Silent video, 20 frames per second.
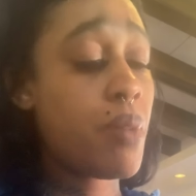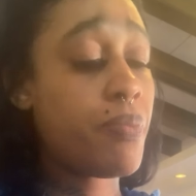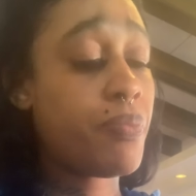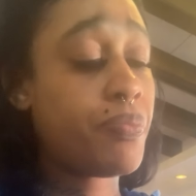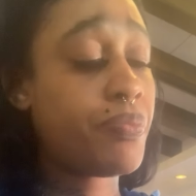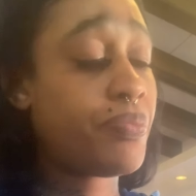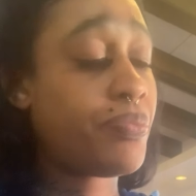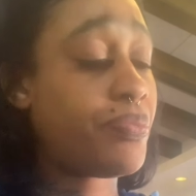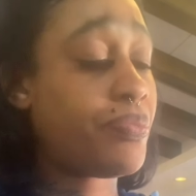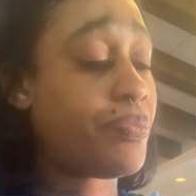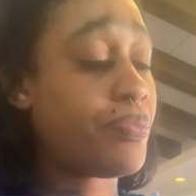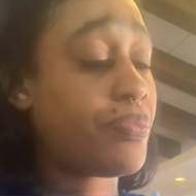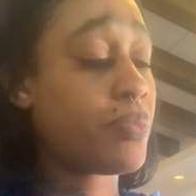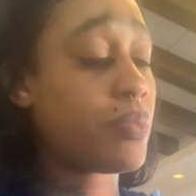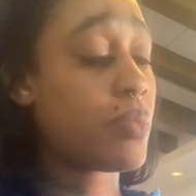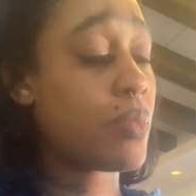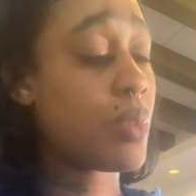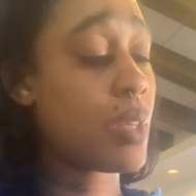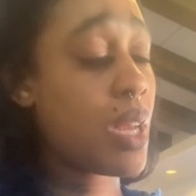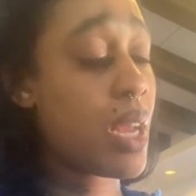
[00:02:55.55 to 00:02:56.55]
Mm.
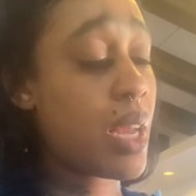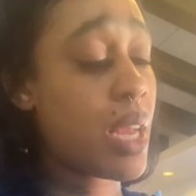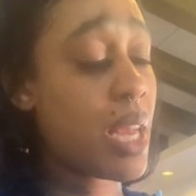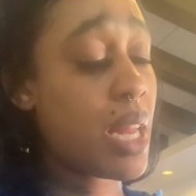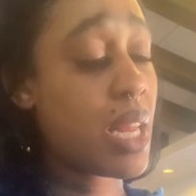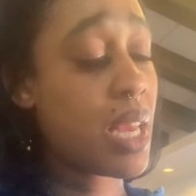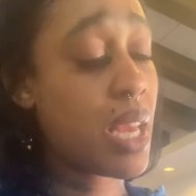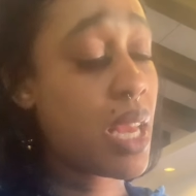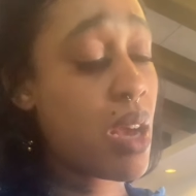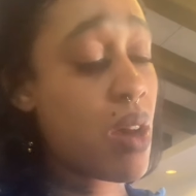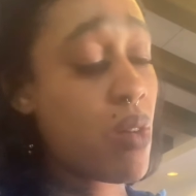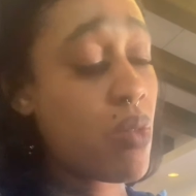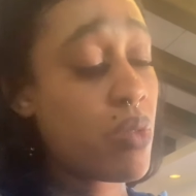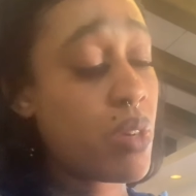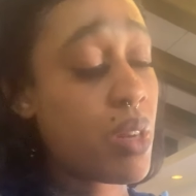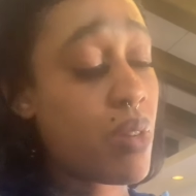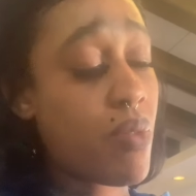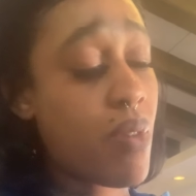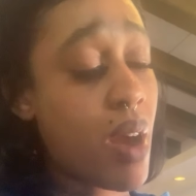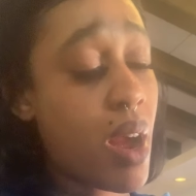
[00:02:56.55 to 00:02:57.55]
I can't even hold
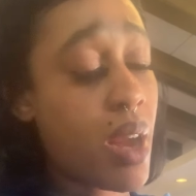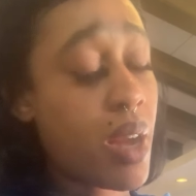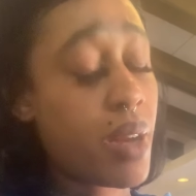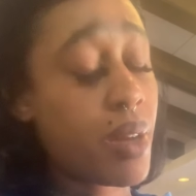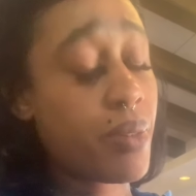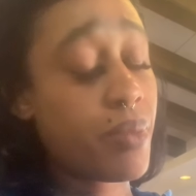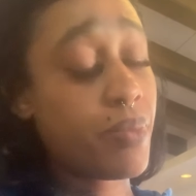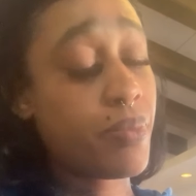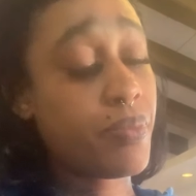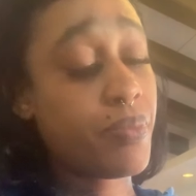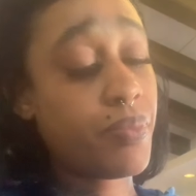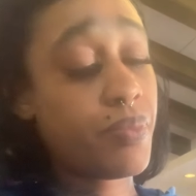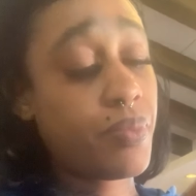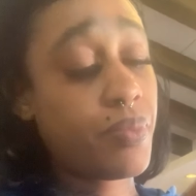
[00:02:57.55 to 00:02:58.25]
it right.